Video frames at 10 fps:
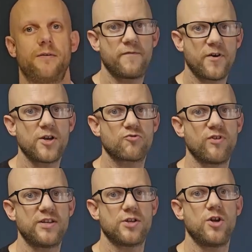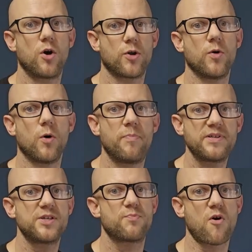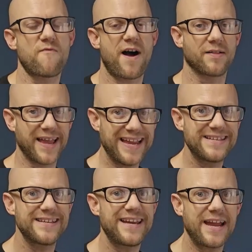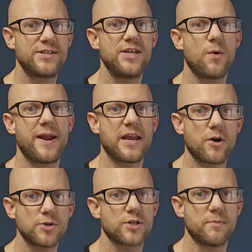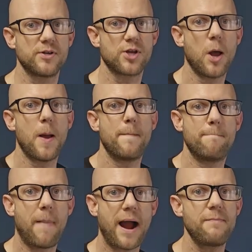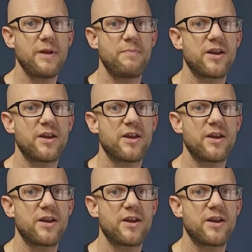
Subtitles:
The first reason your Google Business Profile isn't getting you any customers might be